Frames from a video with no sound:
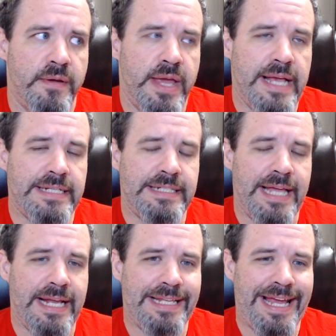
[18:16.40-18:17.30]
is
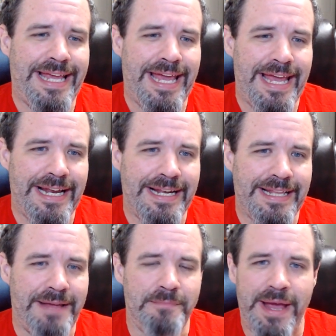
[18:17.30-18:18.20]
that they
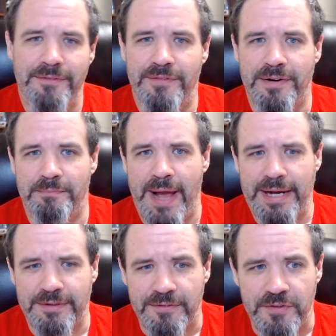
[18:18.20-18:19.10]
make fun of
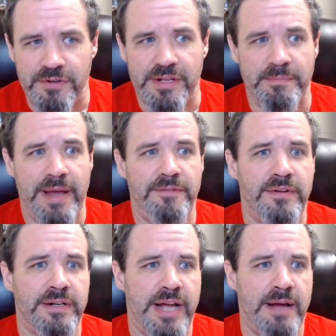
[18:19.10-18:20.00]
Back to the Future, they make
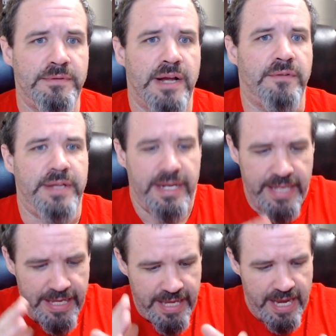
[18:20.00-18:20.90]
fun of time travel,
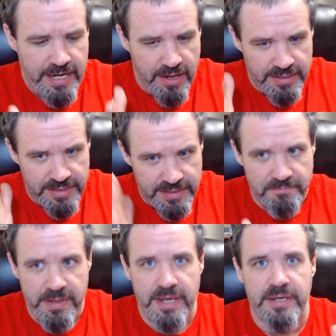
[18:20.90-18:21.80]
yet they cannot
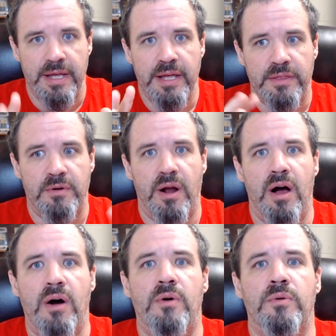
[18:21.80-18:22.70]
cement their
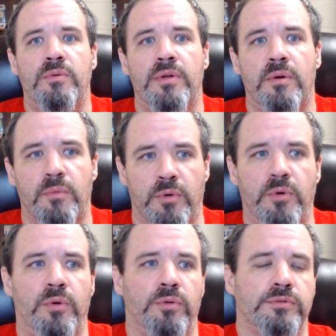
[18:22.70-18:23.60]
own
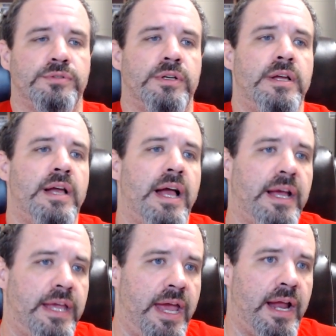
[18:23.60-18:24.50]
rules.
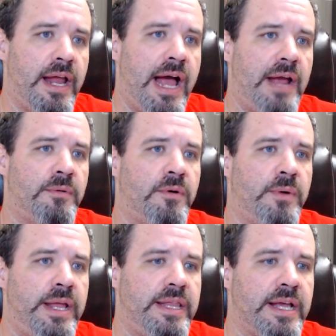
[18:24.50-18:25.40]
Again, I will
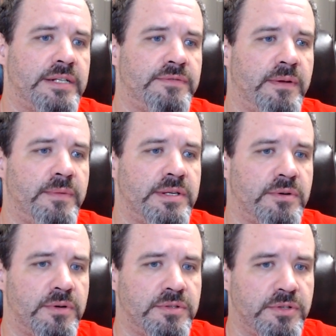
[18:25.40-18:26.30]
read this from the
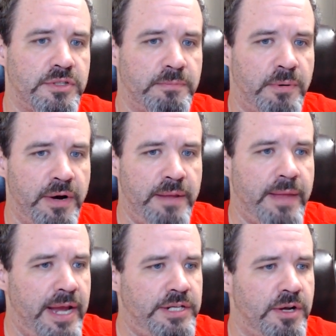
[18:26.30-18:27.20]
Sorcerer Supreme,
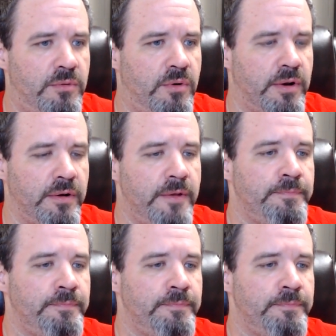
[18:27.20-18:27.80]
the Ancient One.